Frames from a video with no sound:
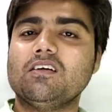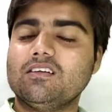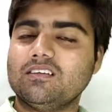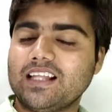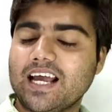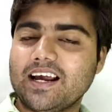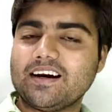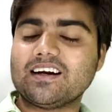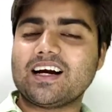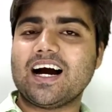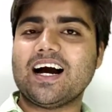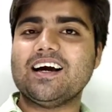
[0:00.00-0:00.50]

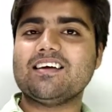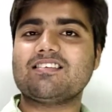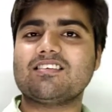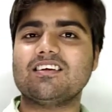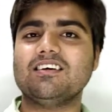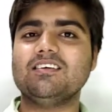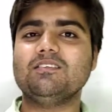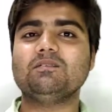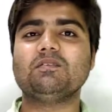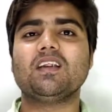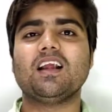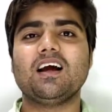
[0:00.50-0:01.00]
Then guys,
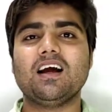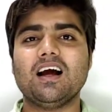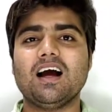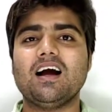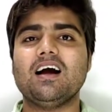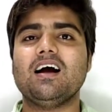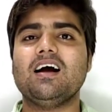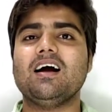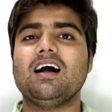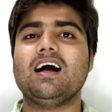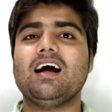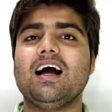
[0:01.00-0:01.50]

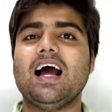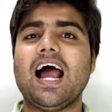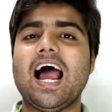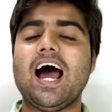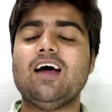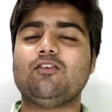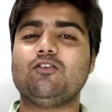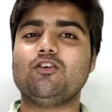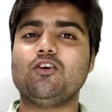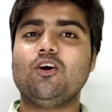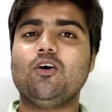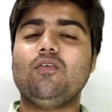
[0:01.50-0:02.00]

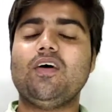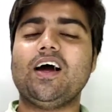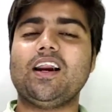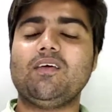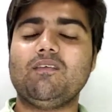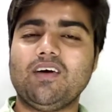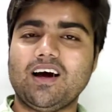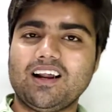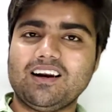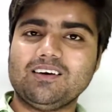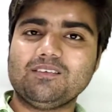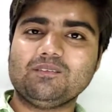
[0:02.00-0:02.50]
as you know very
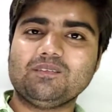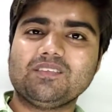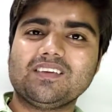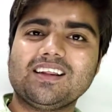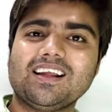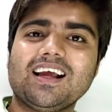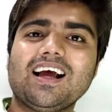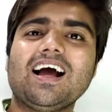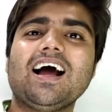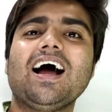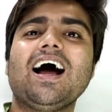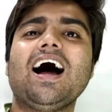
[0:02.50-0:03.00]
well,
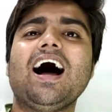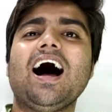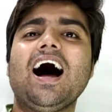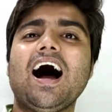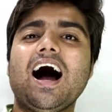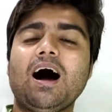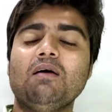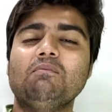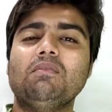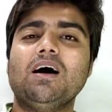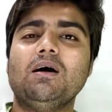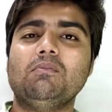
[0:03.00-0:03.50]

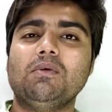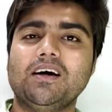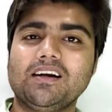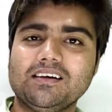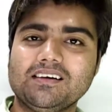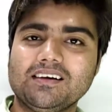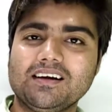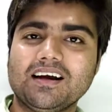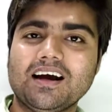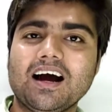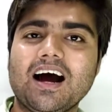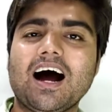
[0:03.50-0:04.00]
I'm
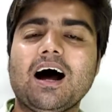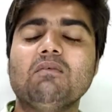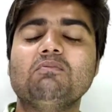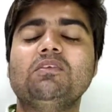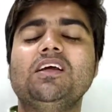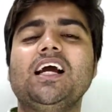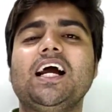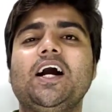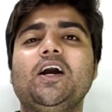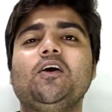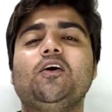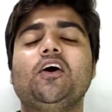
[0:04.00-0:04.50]
Aman. I'm
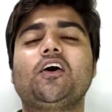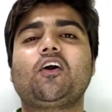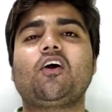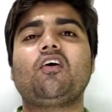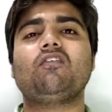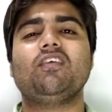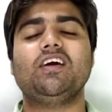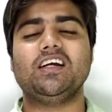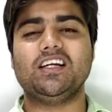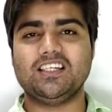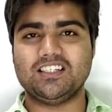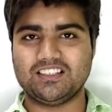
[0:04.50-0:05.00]
the educator
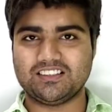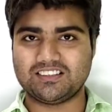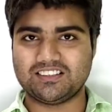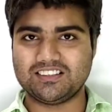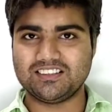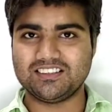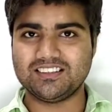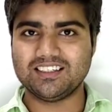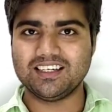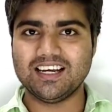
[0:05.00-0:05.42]
of English.